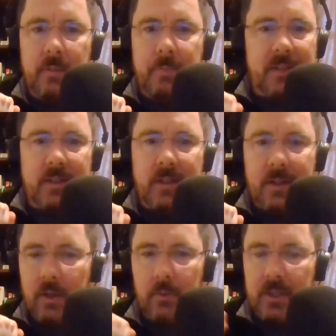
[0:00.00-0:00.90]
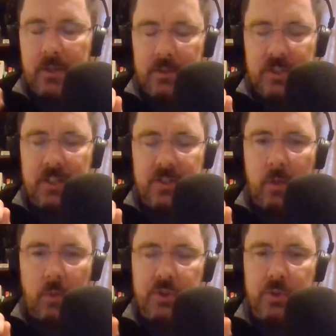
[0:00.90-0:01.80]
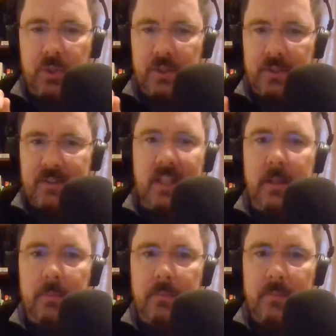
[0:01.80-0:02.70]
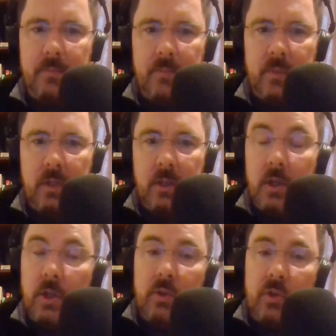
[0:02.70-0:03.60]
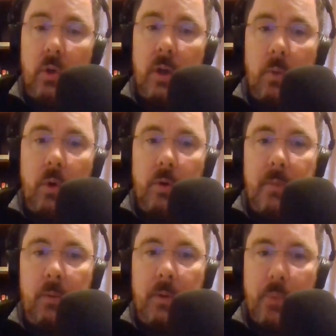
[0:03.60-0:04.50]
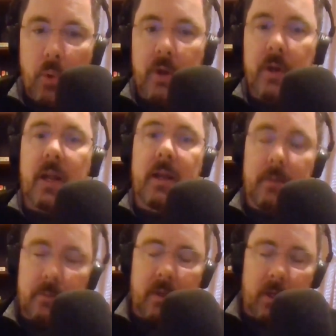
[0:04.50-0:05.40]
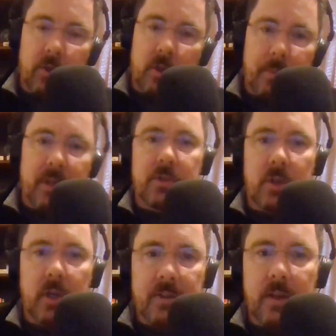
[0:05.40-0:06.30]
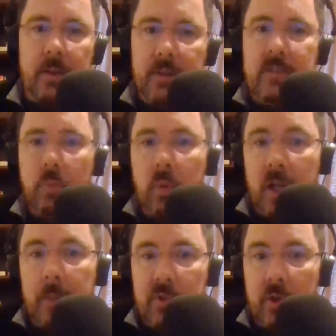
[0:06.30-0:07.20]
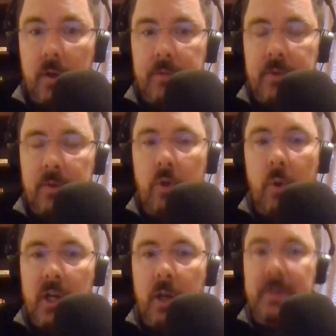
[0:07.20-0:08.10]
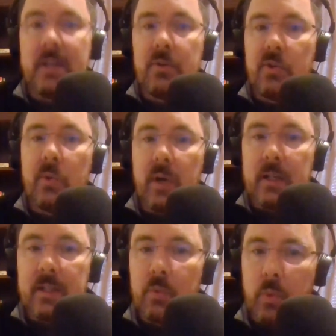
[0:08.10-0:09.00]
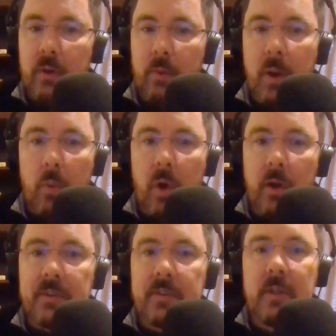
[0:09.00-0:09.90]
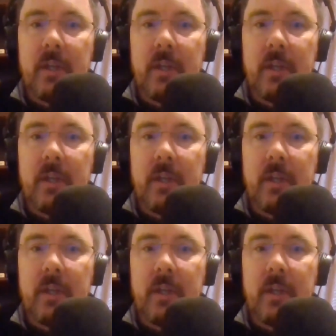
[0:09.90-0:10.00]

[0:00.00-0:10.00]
Basically, they only changed out what you could see. So I wrote in my report, and I took a picture and I said, this is what I observed going up into at least one of the wet walls.